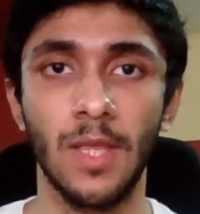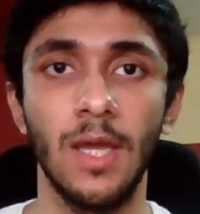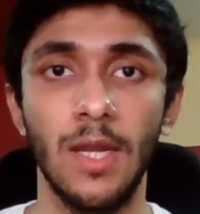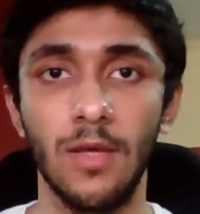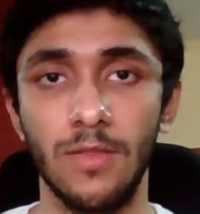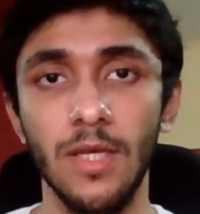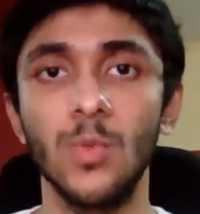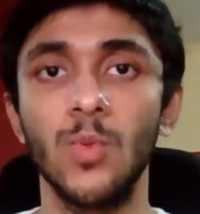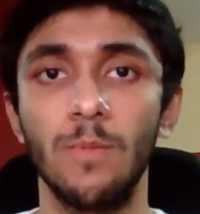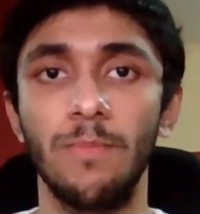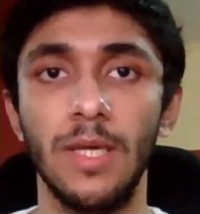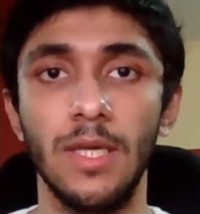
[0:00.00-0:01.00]
Now, this
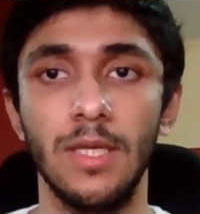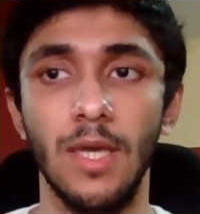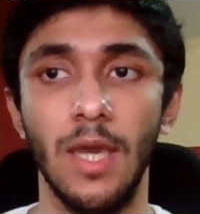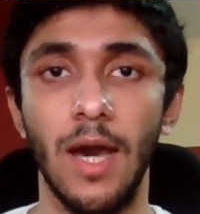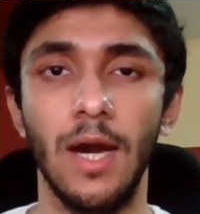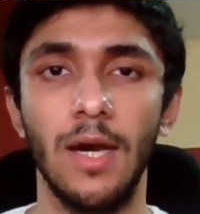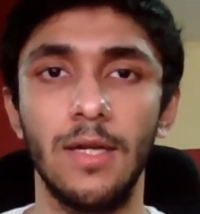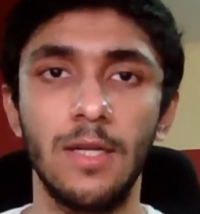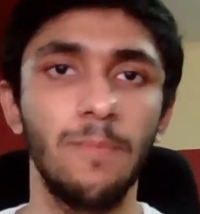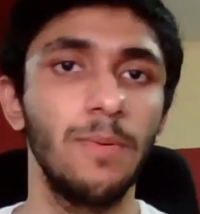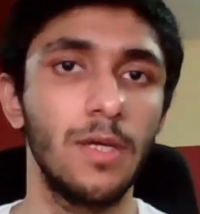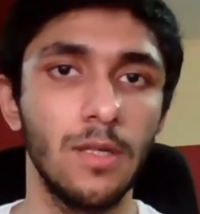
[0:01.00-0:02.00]
would be a
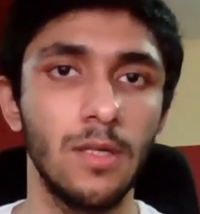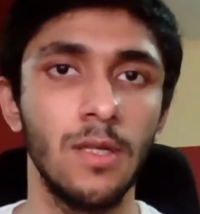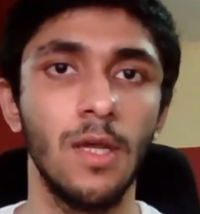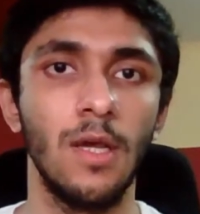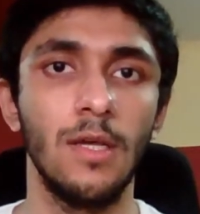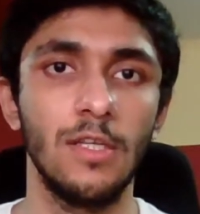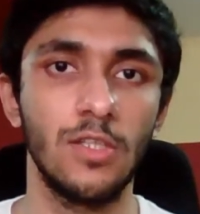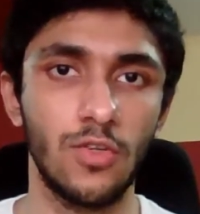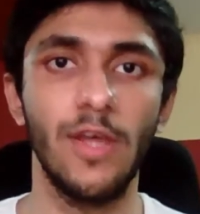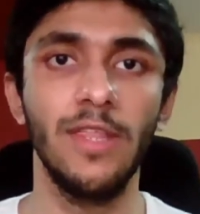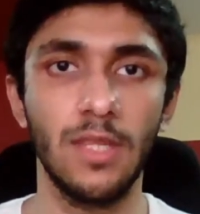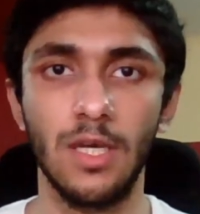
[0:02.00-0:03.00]
typical
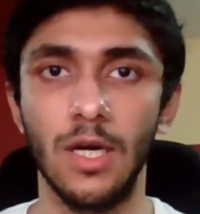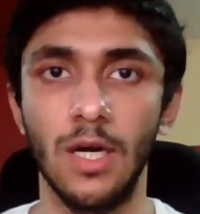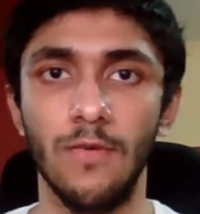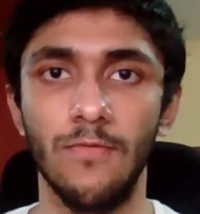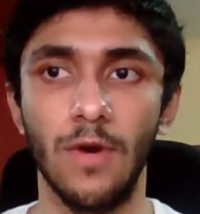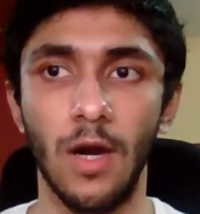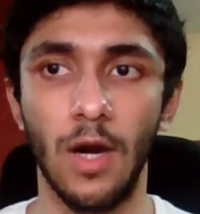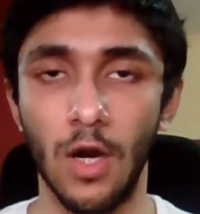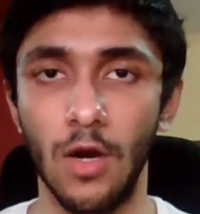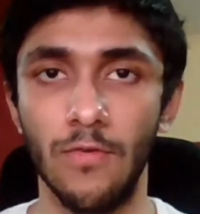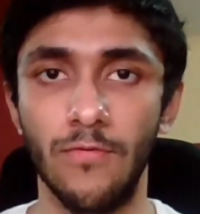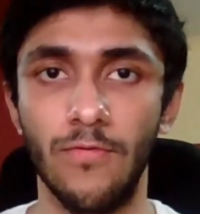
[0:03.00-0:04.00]
strength curve
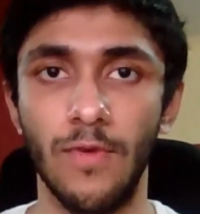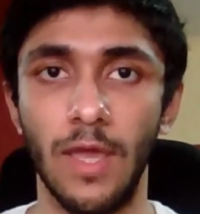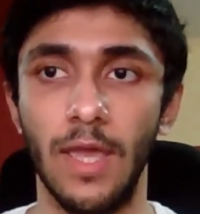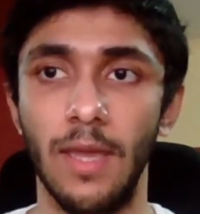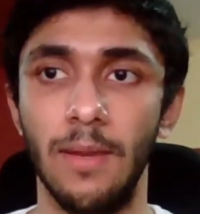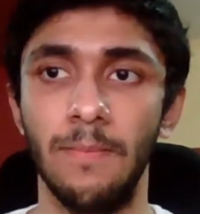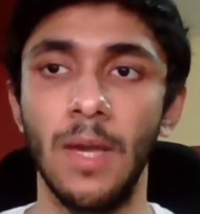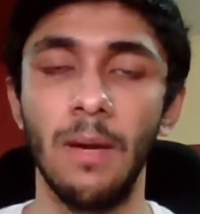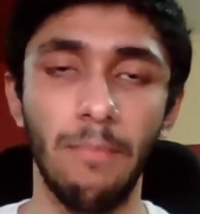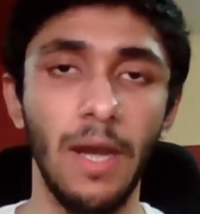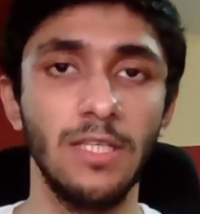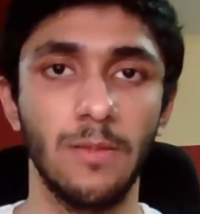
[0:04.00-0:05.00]
of a
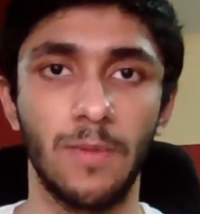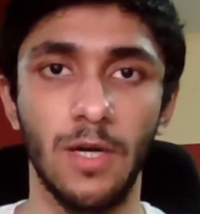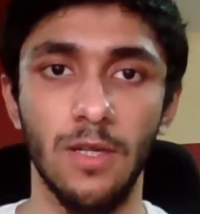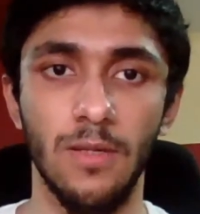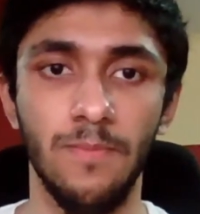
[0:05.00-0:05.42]
bicep curl.